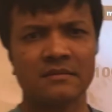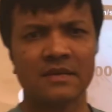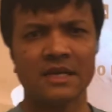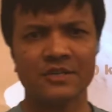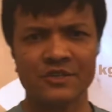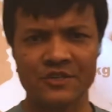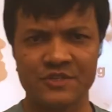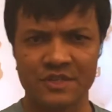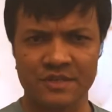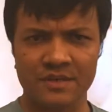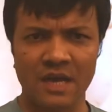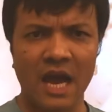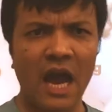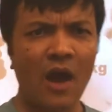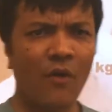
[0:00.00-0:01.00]
a teacher,
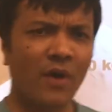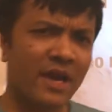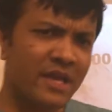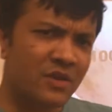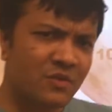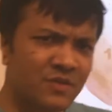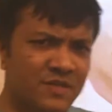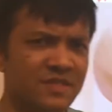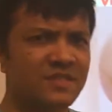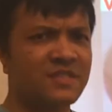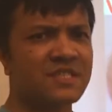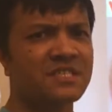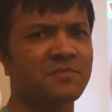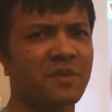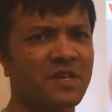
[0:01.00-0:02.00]
how I uses
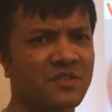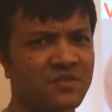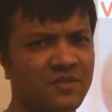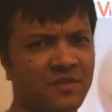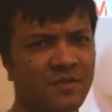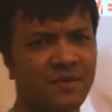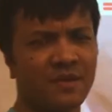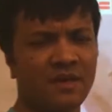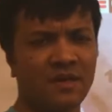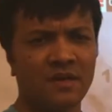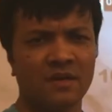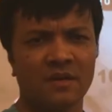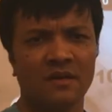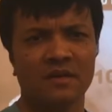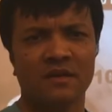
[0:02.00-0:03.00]
this space
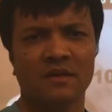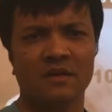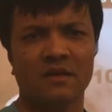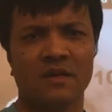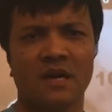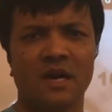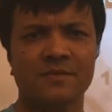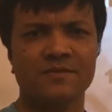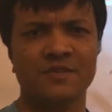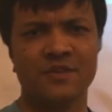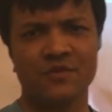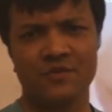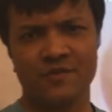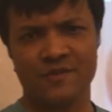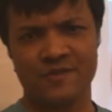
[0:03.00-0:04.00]
of
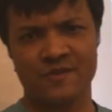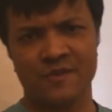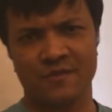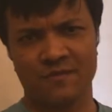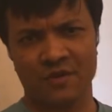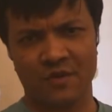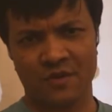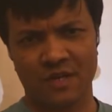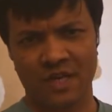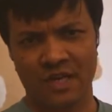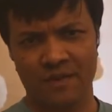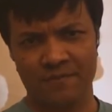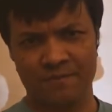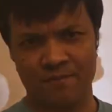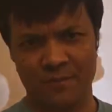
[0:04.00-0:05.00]
University of New York
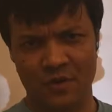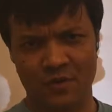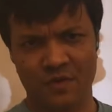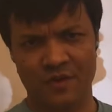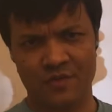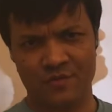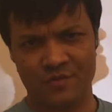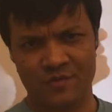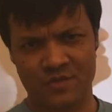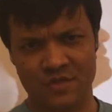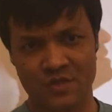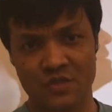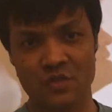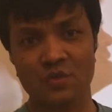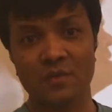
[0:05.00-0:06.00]
and New York
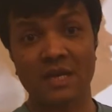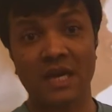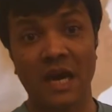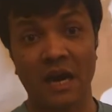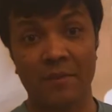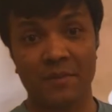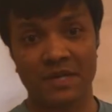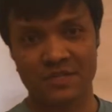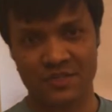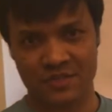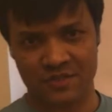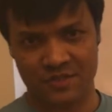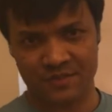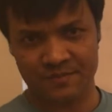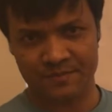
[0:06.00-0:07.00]
University to become a
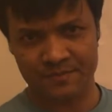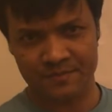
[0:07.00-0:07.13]
teacher.